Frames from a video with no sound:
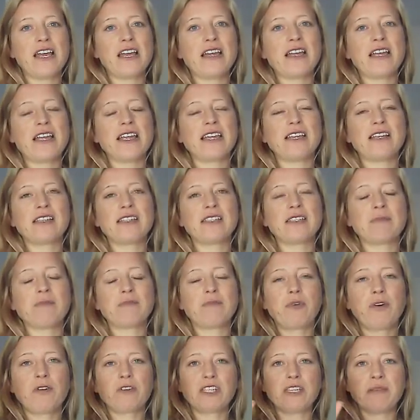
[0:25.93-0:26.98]
is
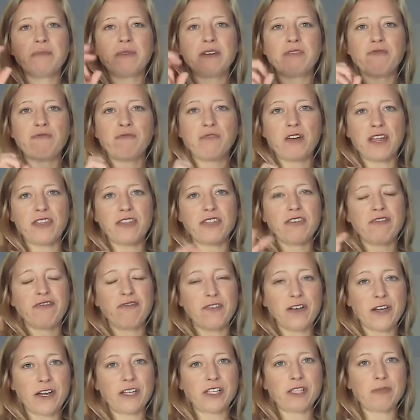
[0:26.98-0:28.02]
possibly run the
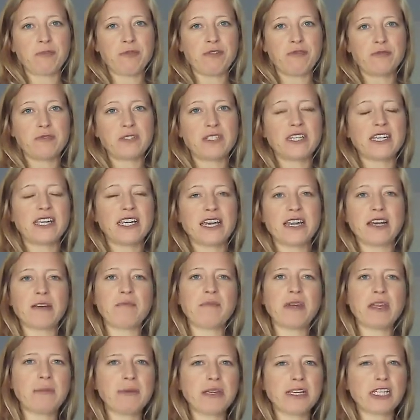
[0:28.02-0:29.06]
first movement again,
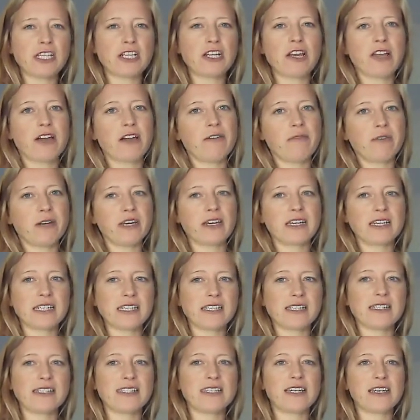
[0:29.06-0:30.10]
maybe slow and nice
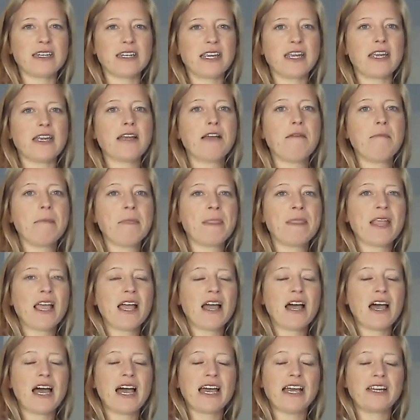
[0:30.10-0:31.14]
and steady,
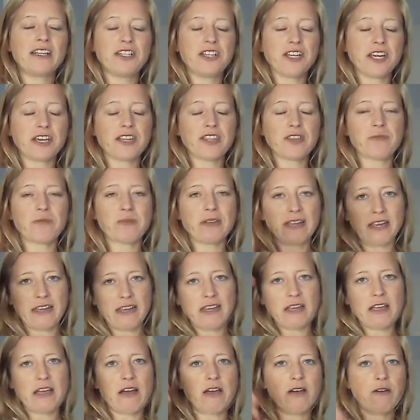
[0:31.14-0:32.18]
and check that
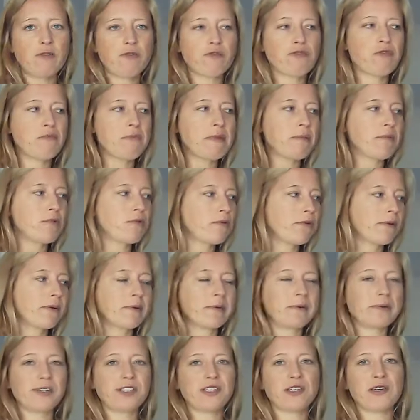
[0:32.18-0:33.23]
we all remember what we
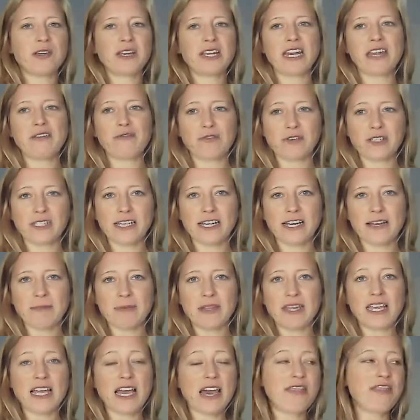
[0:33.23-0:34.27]
were doing and everyone's
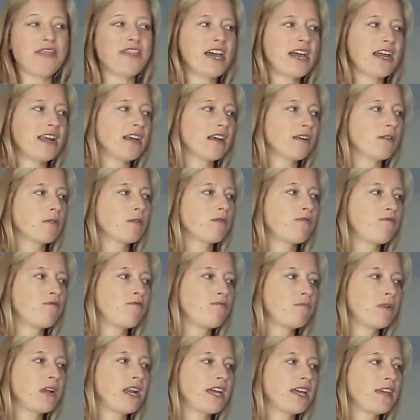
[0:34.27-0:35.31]
happy, and then
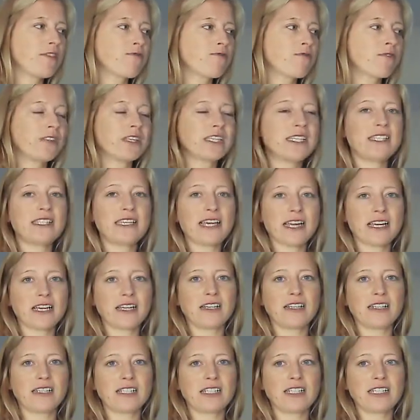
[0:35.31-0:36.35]
play through the
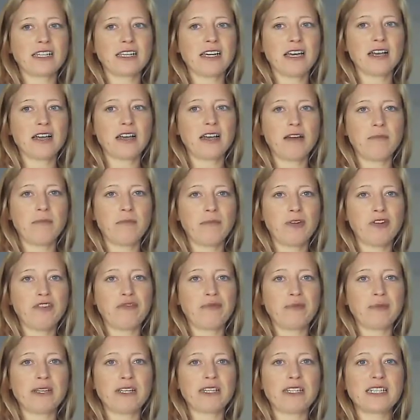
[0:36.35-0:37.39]
second
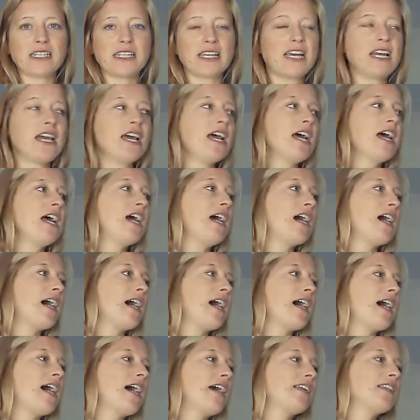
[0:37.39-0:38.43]
movement.
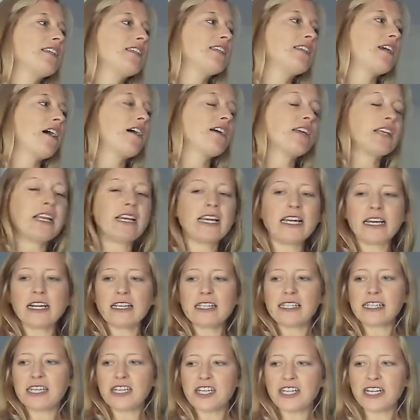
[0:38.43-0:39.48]
And a little
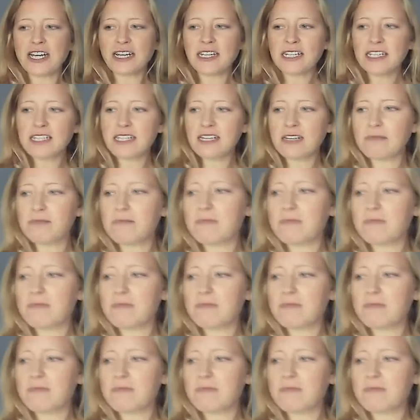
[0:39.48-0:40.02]
suggestion